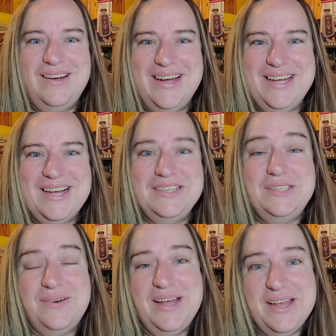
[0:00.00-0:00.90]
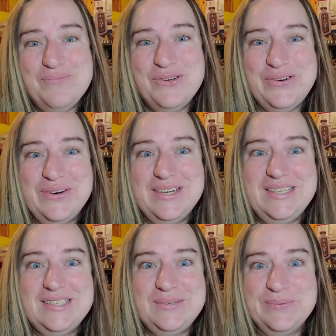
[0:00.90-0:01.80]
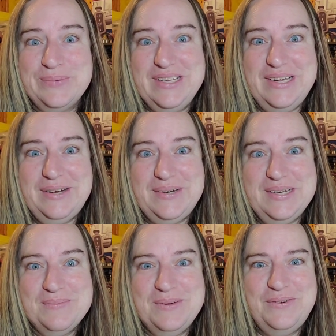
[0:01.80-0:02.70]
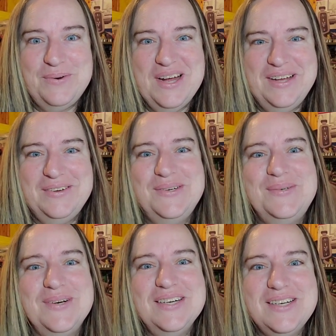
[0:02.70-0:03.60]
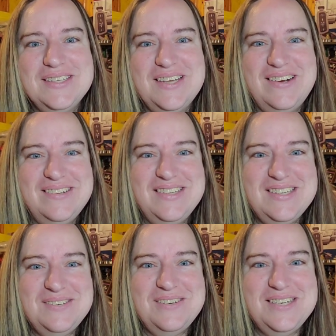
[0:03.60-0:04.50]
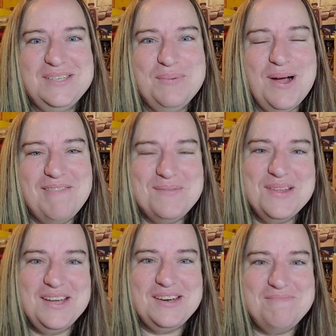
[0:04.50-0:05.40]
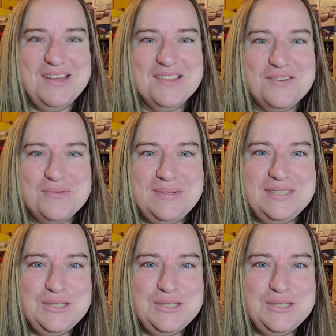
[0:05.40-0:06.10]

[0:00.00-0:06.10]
Alright guys, so I am recording this really quick before I go to work, so this one is probably going to be a little bit